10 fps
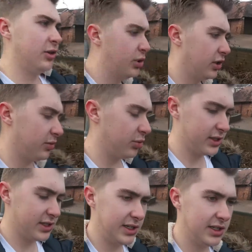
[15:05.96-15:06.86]
that you put your
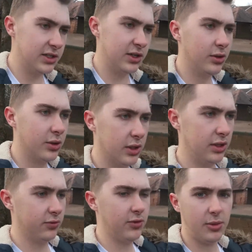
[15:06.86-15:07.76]
present into and
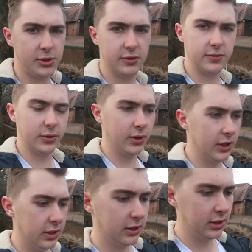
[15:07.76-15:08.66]
it wraps it for you.